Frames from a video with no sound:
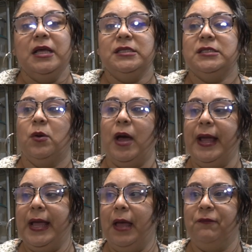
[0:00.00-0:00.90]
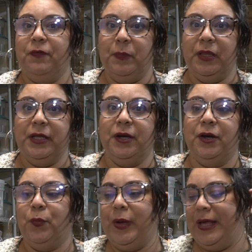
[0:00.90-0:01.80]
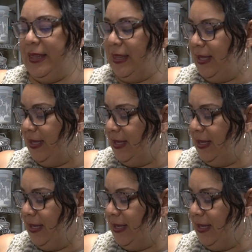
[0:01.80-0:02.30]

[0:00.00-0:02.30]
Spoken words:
So I am familiar with